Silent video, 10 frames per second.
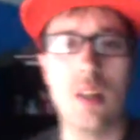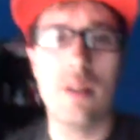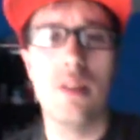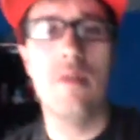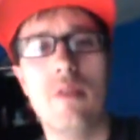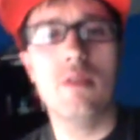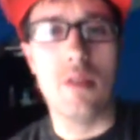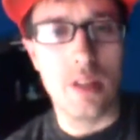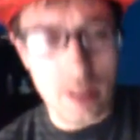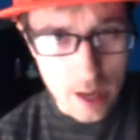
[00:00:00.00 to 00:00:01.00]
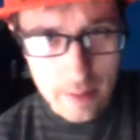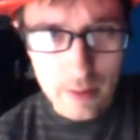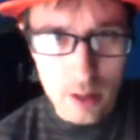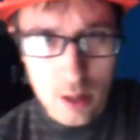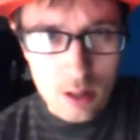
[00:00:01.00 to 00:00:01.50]
save the seat, Gaffy.
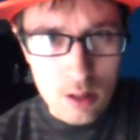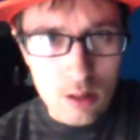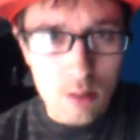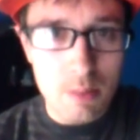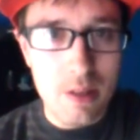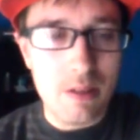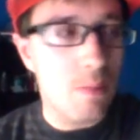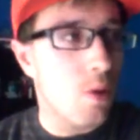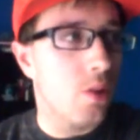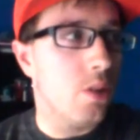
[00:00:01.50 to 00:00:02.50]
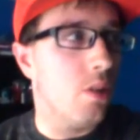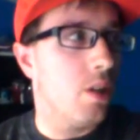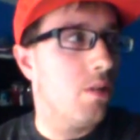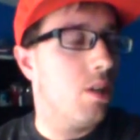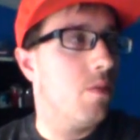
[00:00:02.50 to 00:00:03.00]
Be smart, you know. I
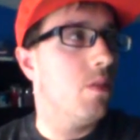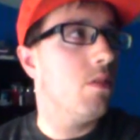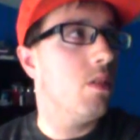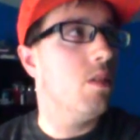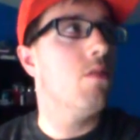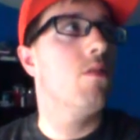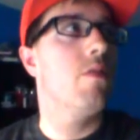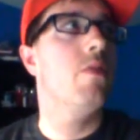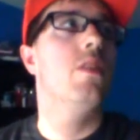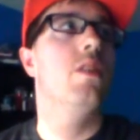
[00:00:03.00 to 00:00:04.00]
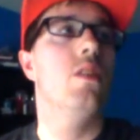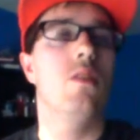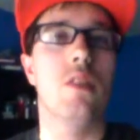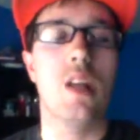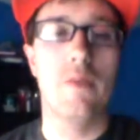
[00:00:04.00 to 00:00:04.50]
save the seat and stuff like that. You know,
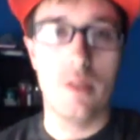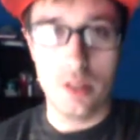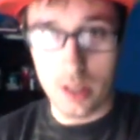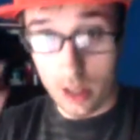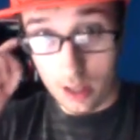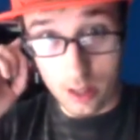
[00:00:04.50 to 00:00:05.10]
Gaffy and Jay are gonna